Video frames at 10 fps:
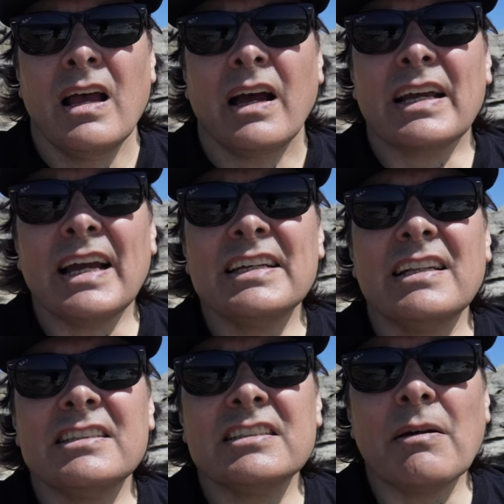Okay,
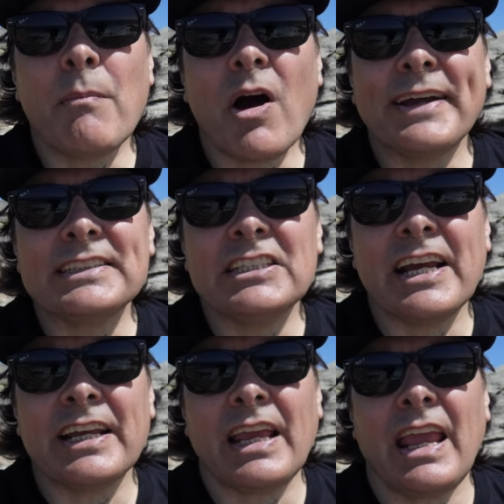this is a mic
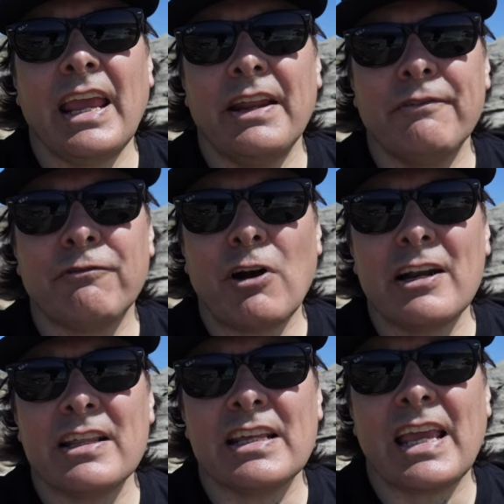check in
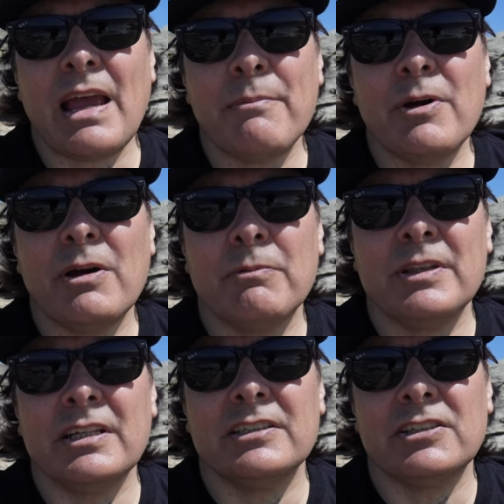front of the camera
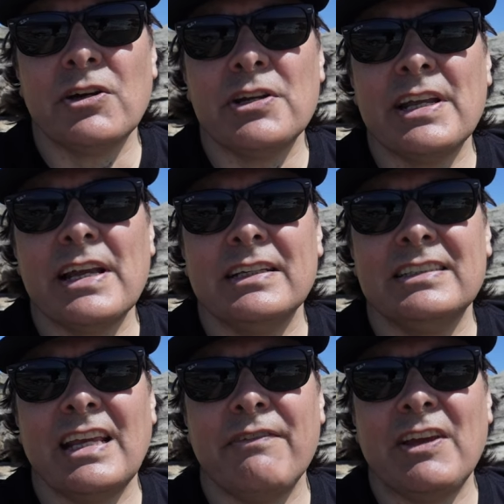with the Sony
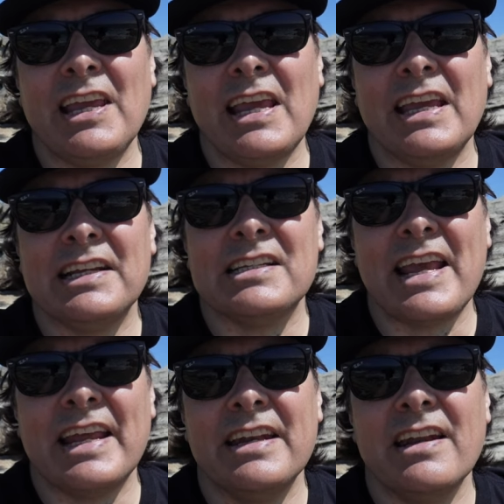
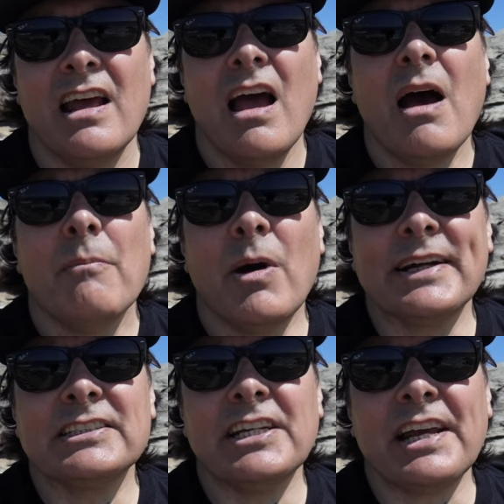ZV-E10.
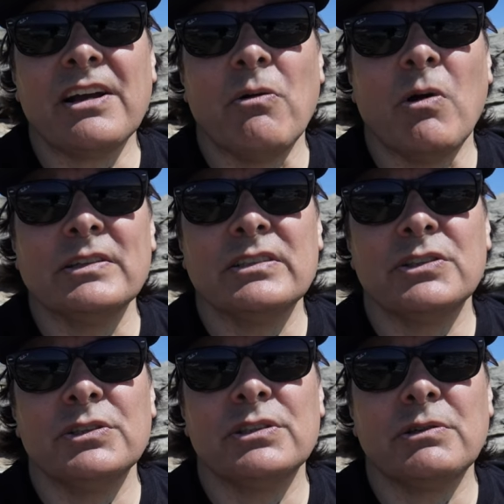Mic check 1,
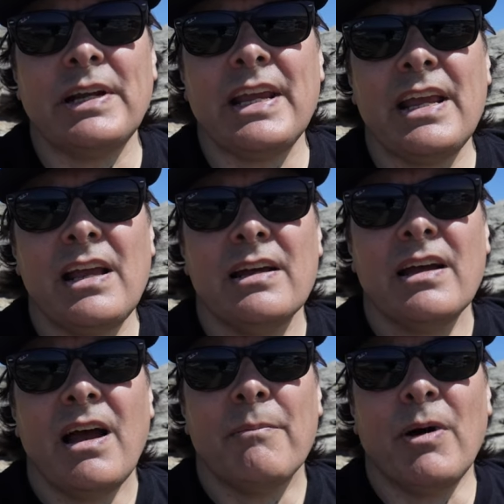2, 3.
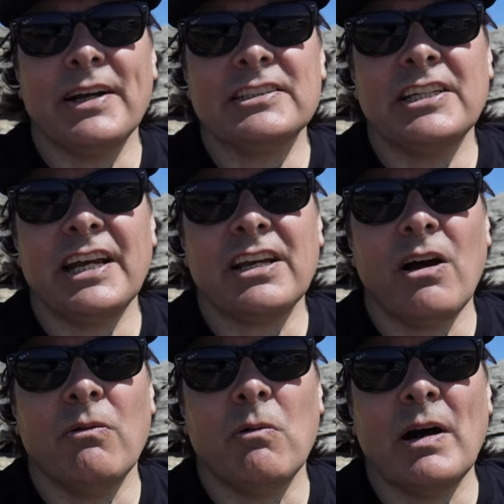Mic check
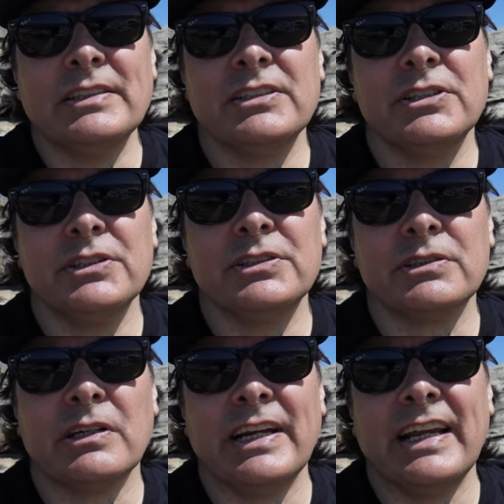1, 2,
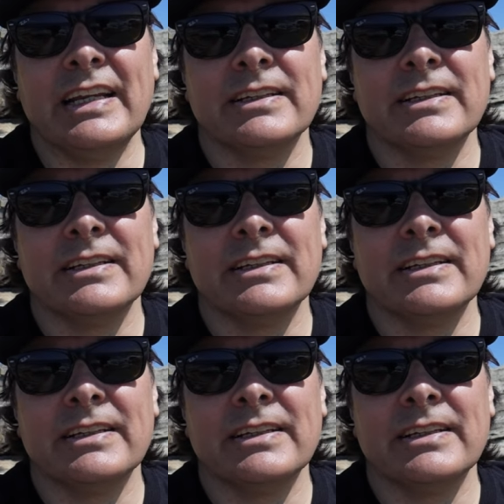3.